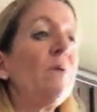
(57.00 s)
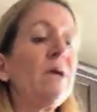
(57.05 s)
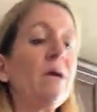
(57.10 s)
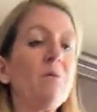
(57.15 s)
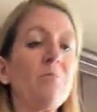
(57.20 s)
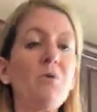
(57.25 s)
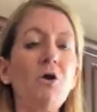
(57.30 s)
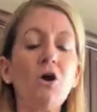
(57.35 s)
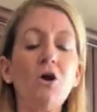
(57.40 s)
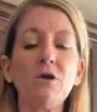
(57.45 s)

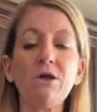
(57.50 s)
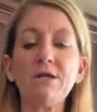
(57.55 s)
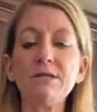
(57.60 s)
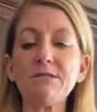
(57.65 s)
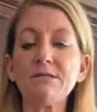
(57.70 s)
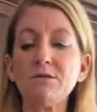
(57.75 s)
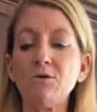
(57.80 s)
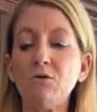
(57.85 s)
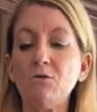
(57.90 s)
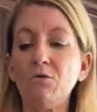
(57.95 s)
doing a
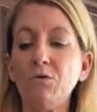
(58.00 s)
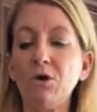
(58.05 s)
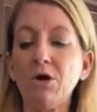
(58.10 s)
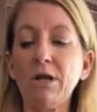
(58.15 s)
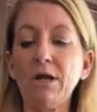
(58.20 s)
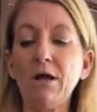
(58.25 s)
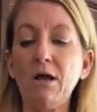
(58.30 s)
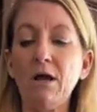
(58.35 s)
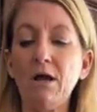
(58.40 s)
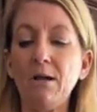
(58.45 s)
party, so
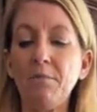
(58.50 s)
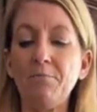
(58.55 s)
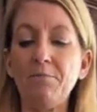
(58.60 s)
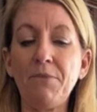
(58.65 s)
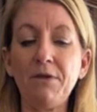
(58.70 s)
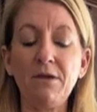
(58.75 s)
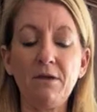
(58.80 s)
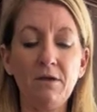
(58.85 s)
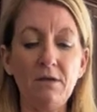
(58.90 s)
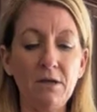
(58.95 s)
we're
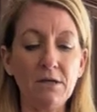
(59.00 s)
gonna,